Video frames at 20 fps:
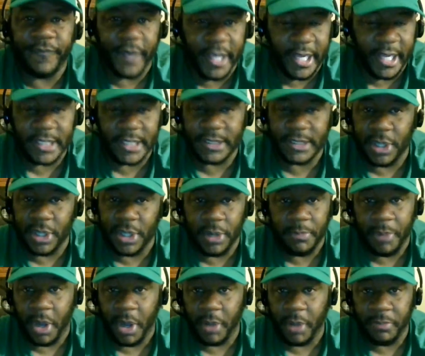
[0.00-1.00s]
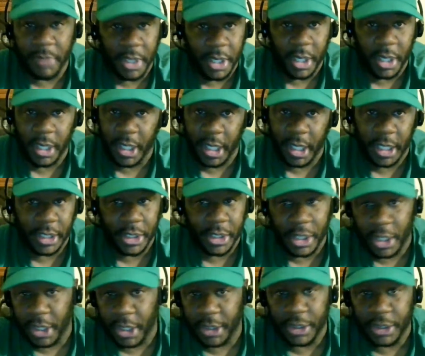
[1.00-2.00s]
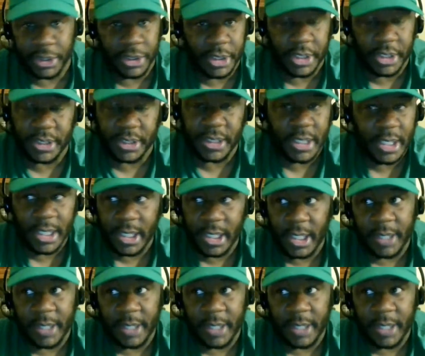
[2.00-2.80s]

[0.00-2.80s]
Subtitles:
fans talking about, man, ain't nothing in this.